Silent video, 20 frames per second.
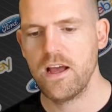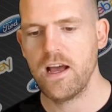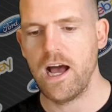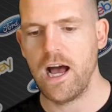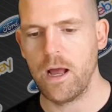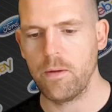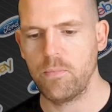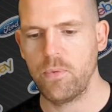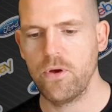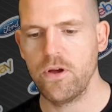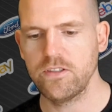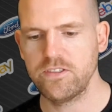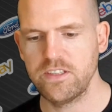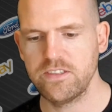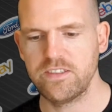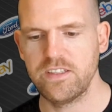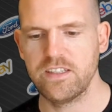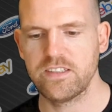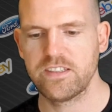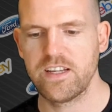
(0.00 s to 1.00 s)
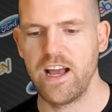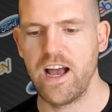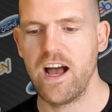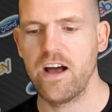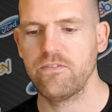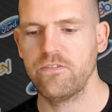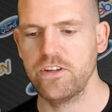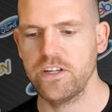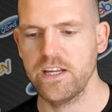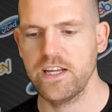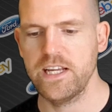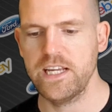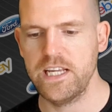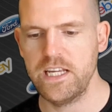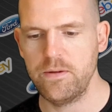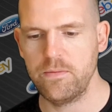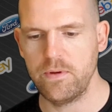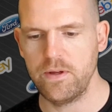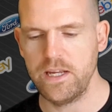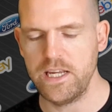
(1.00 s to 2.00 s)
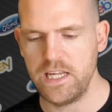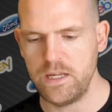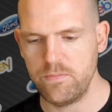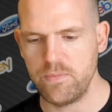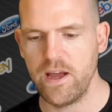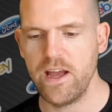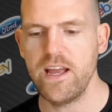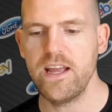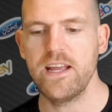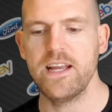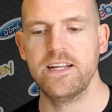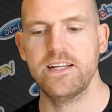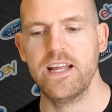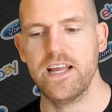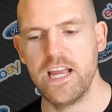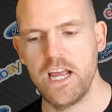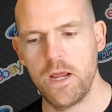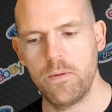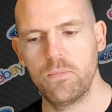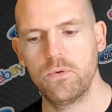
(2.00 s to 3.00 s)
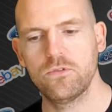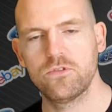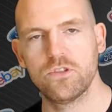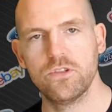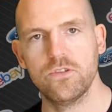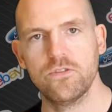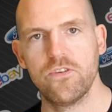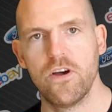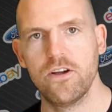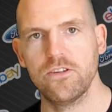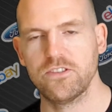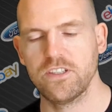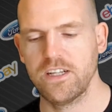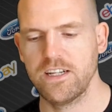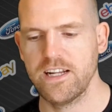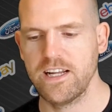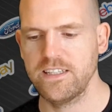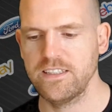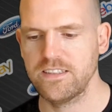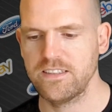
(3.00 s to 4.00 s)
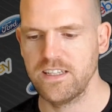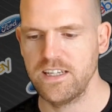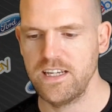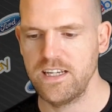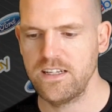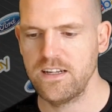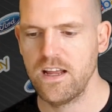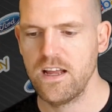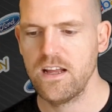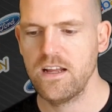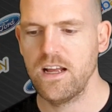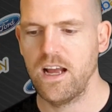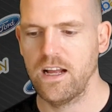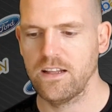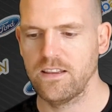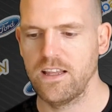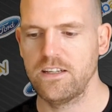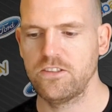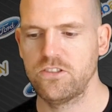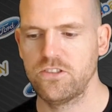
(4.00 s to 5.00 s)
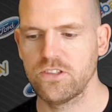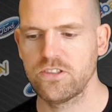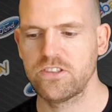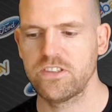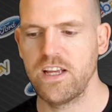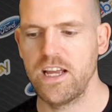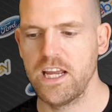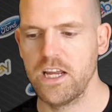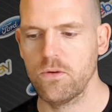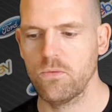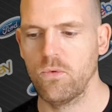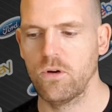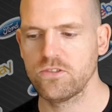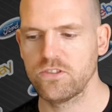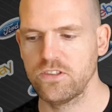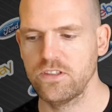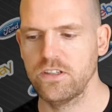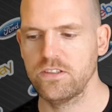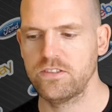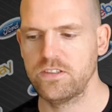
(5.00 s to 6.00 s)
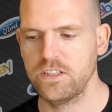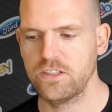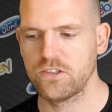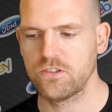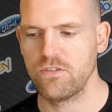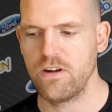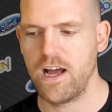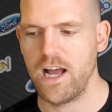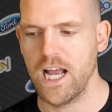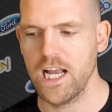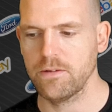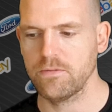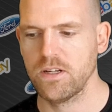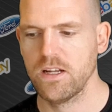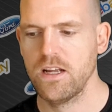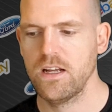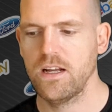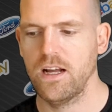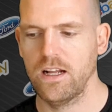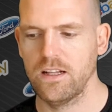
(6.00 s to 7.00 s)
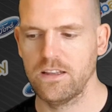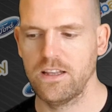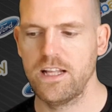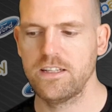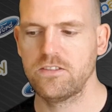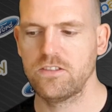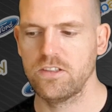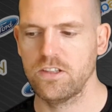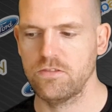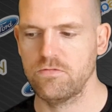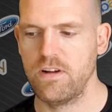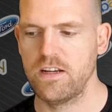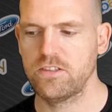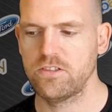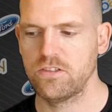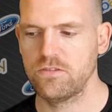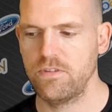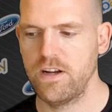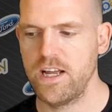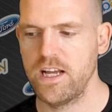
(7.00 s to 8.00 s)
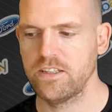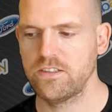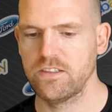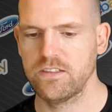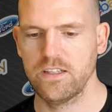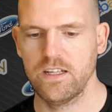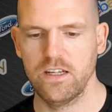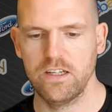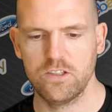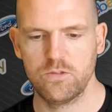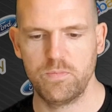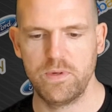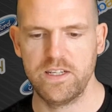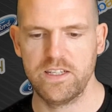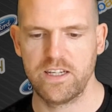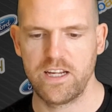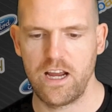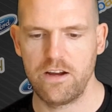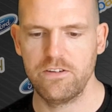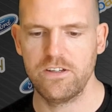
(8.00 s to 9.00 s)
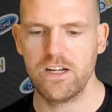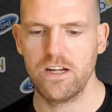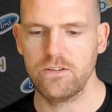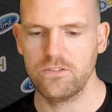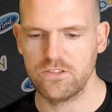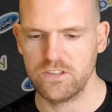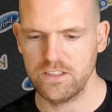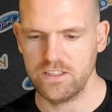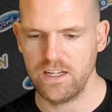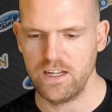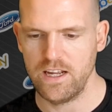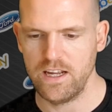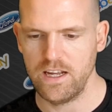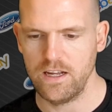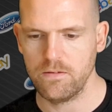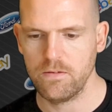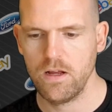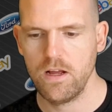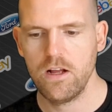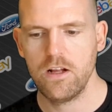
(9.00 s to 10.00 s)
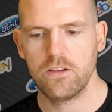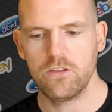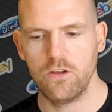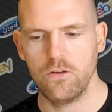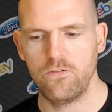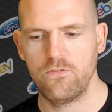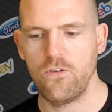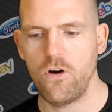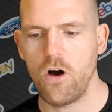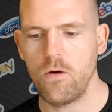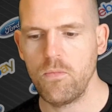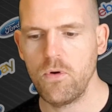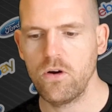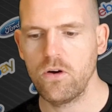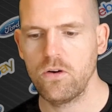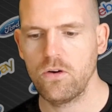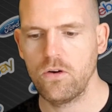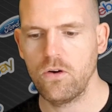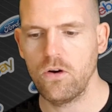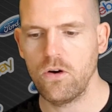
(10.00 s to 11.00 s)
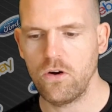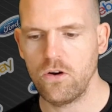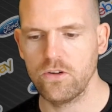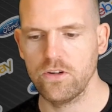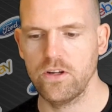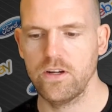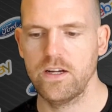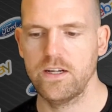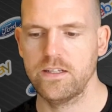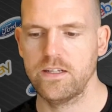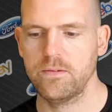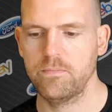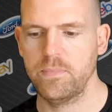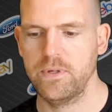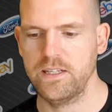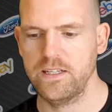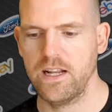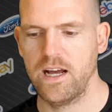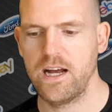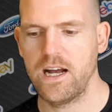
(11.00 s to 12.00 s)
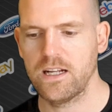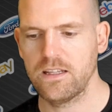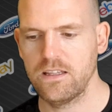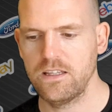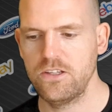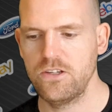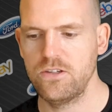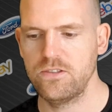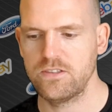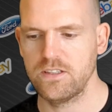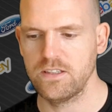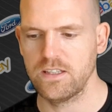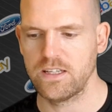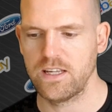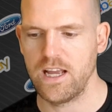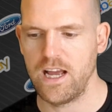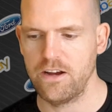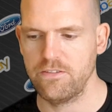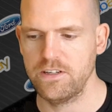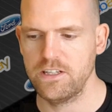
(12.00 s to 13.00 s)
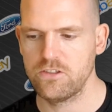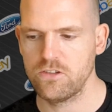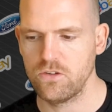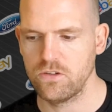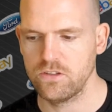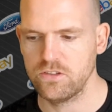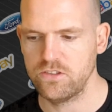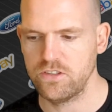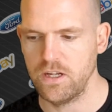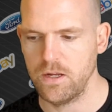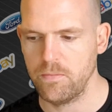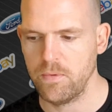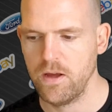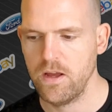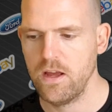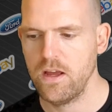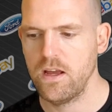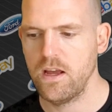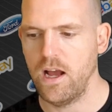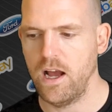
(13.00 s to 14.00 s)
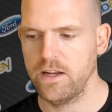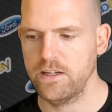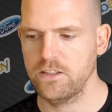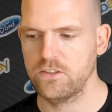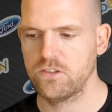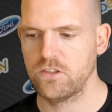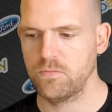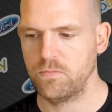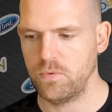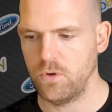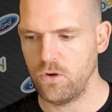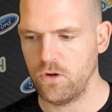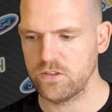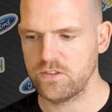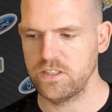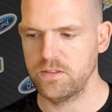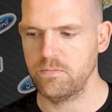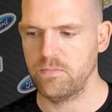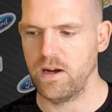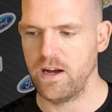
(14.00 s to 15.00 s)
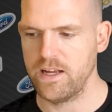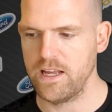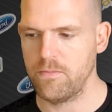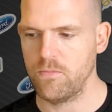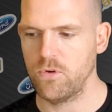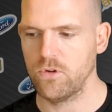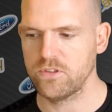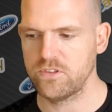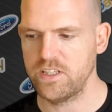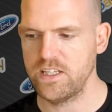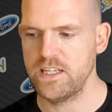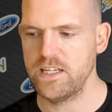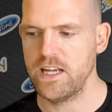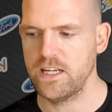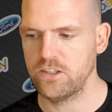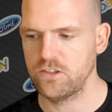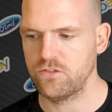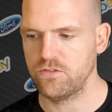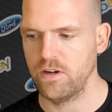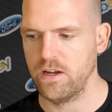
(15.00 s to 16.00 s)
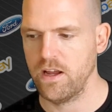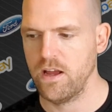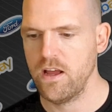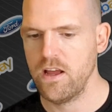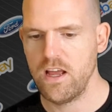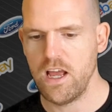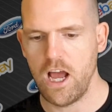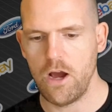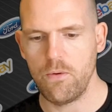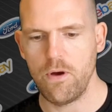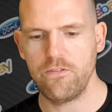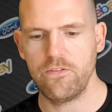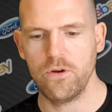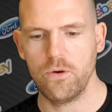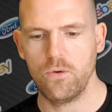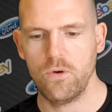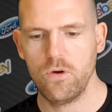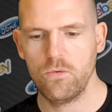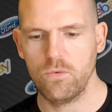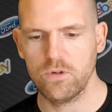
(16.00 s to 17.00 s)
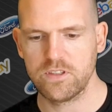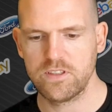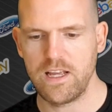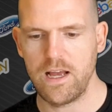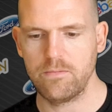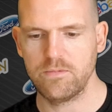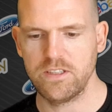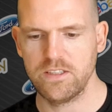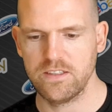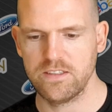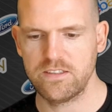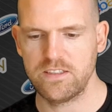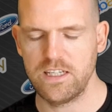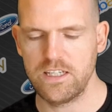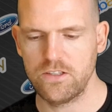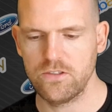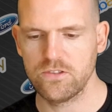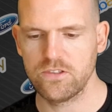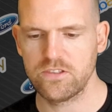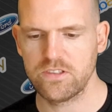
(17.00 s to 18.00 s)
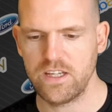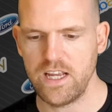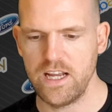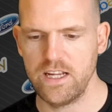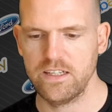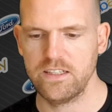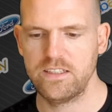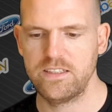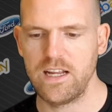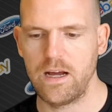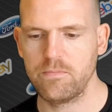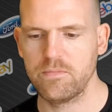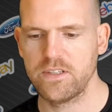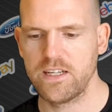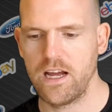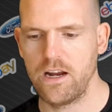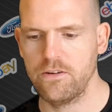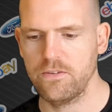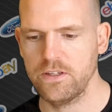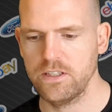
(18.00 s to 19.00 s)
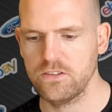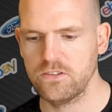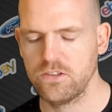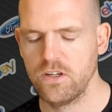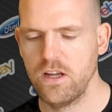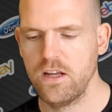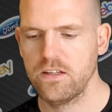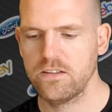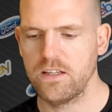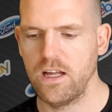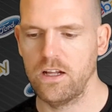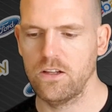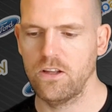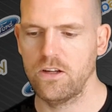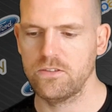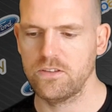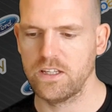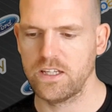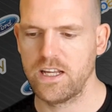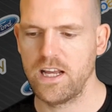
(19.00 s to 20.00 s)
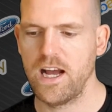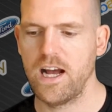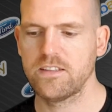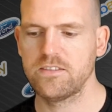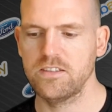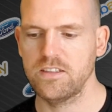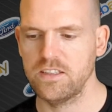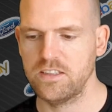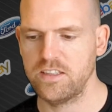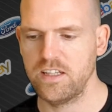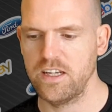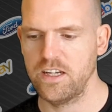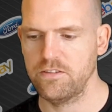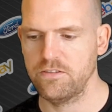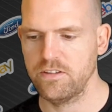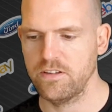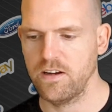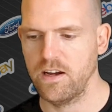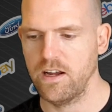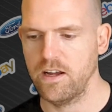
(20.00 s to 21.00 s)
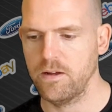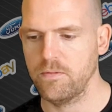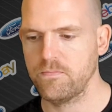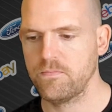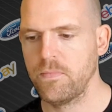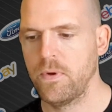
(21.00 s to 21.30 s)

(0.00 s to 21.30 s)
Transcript: I purchased this car via eBay in April 2018, and let's just say it wasn't as described and led to the restoration that has been carried out to date. The former owner had been hardly using the car in his ownership, and it's supported by MOT history, however was kept in a single skin damp garage that allowed the car to deteriorate.